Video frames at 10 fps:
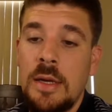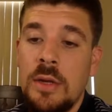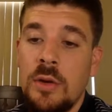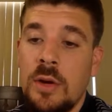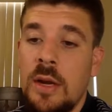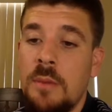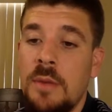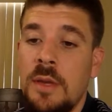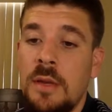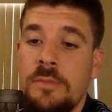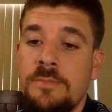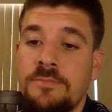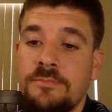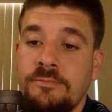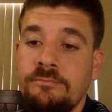You're gonna be
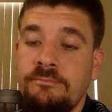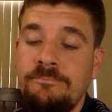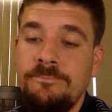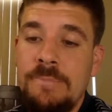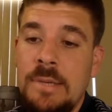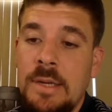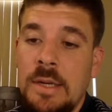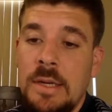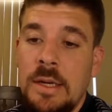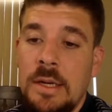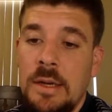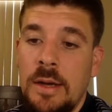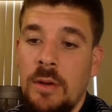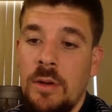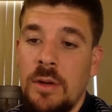
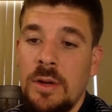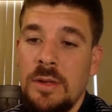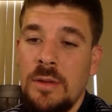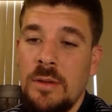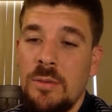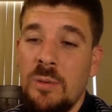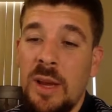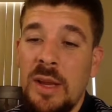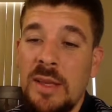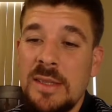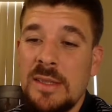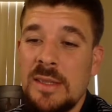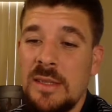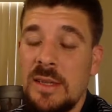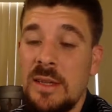how long in wait list?